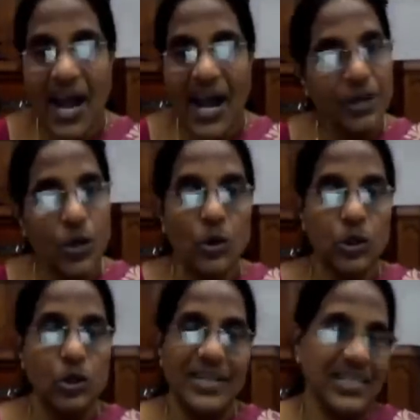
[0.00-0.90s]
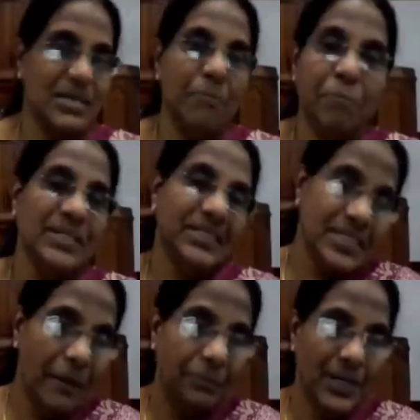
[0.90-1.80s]
and we go to a very simple
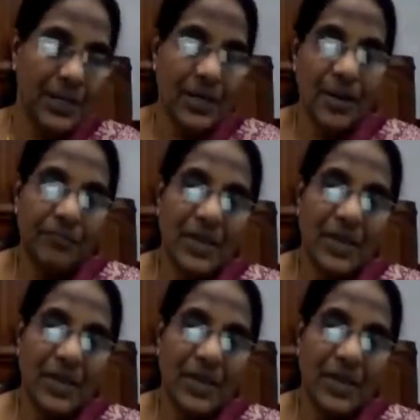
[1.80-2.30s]
chapter,